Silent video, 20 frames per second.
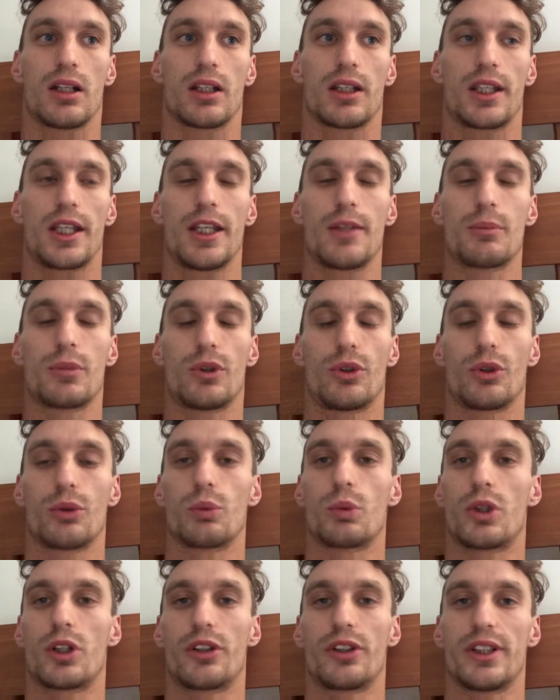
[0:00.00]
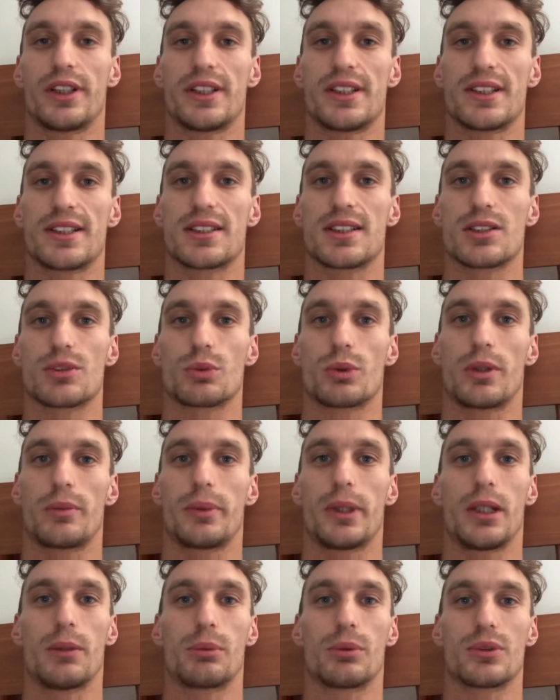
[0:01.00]
keyboard warriors, is
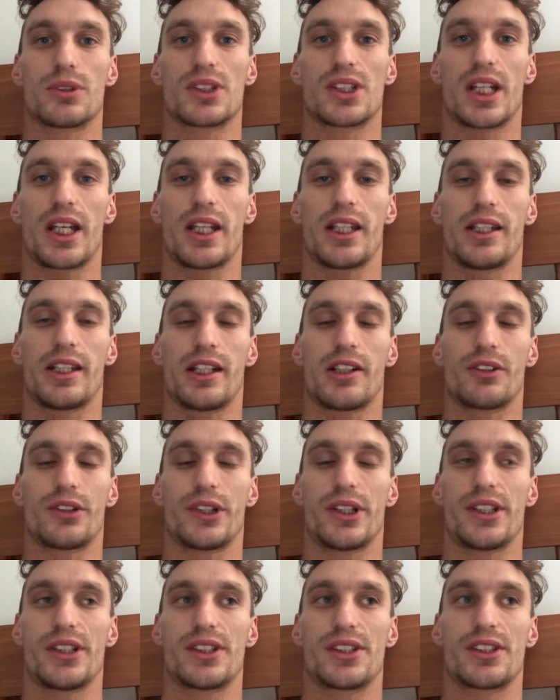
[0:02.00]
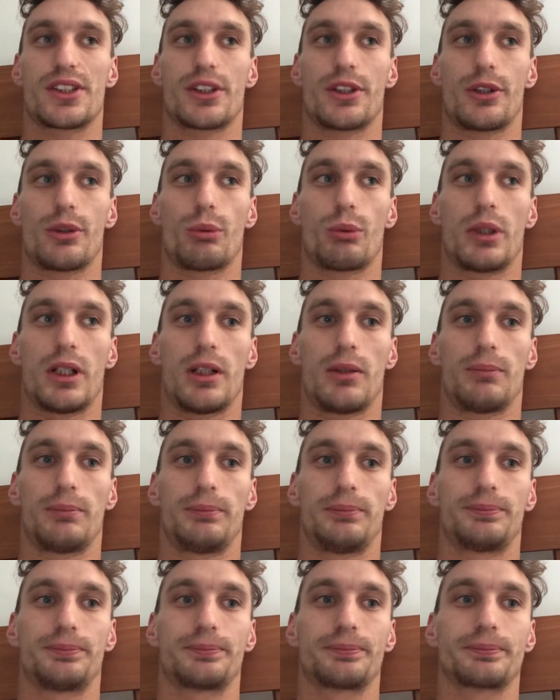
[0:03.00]
what people say nowadays.
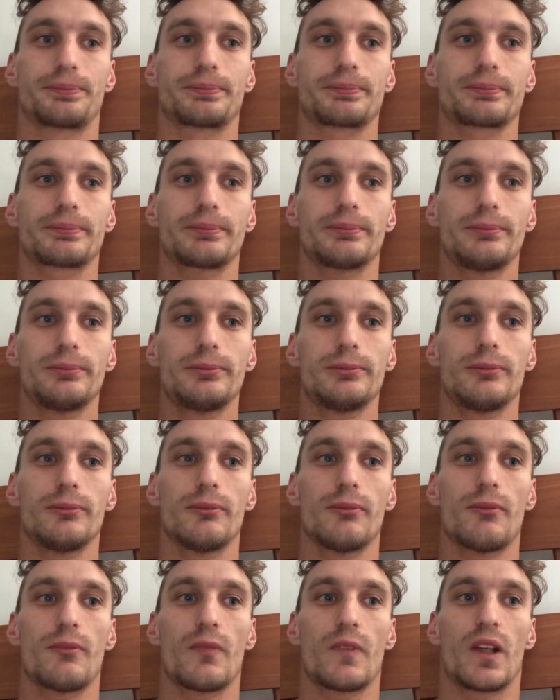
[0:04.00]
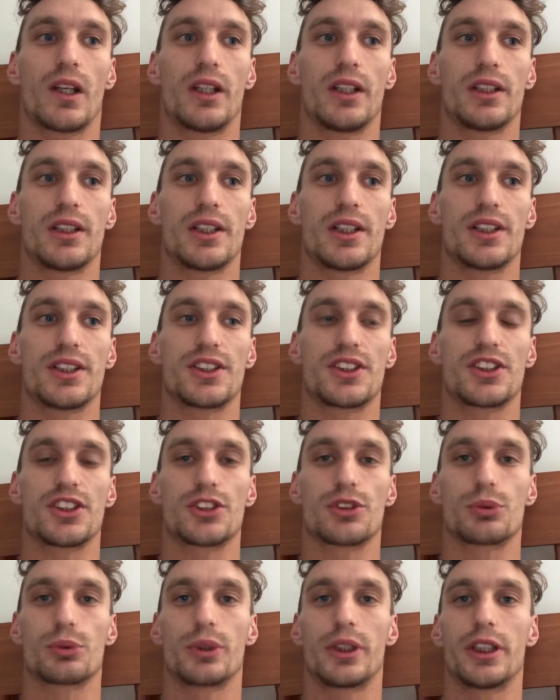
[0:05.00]
So it's
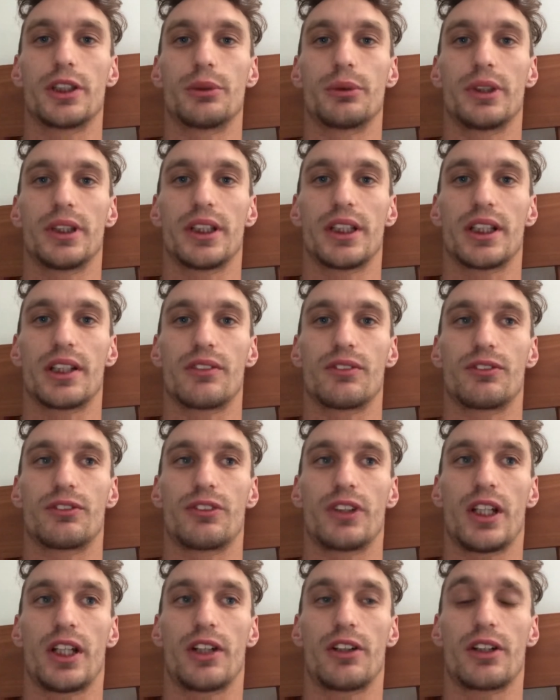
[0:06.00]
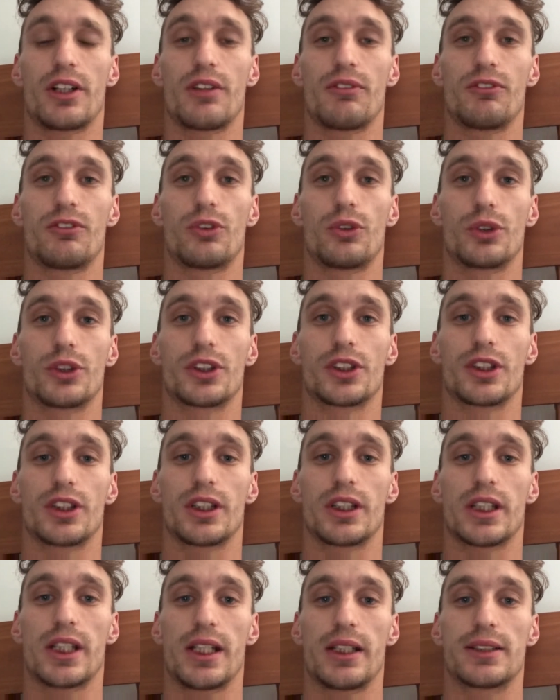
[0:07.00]
just really, really unfair and
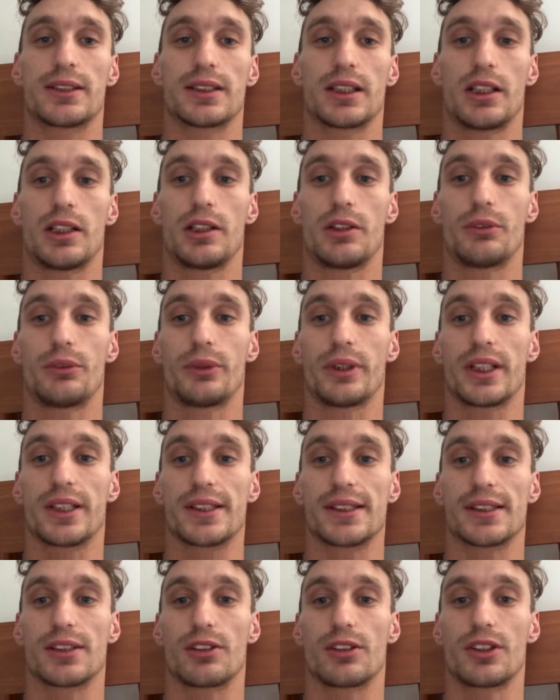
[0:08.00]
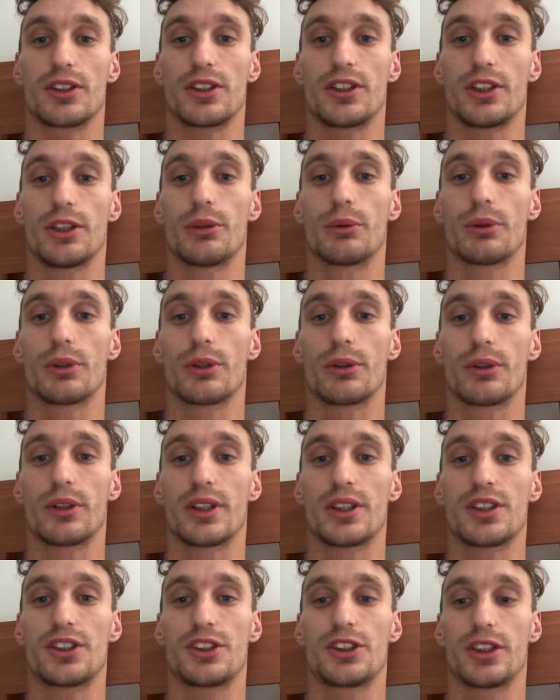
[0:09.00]
unfortunate that Rick has got to deal with all
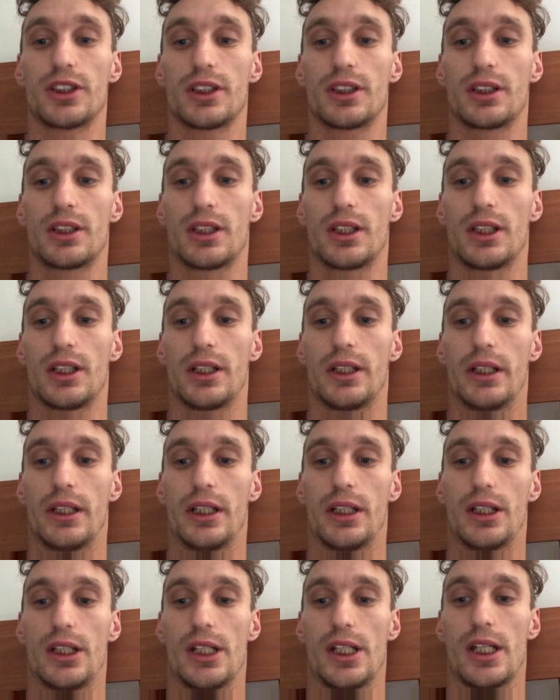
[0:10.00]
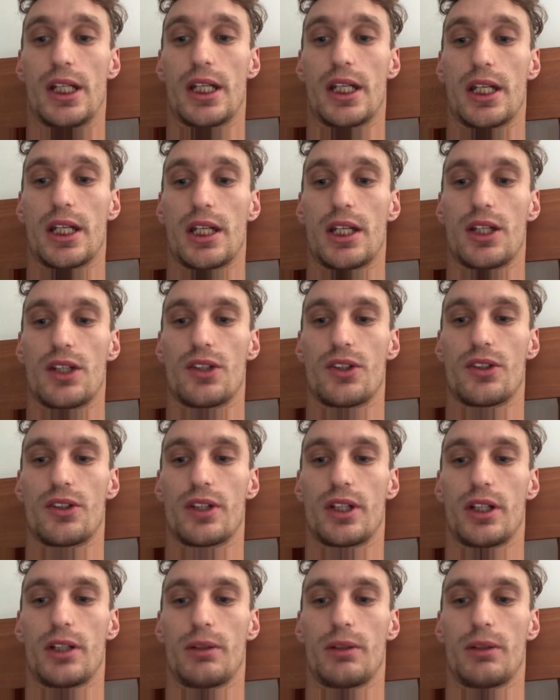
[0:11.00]
this shit. And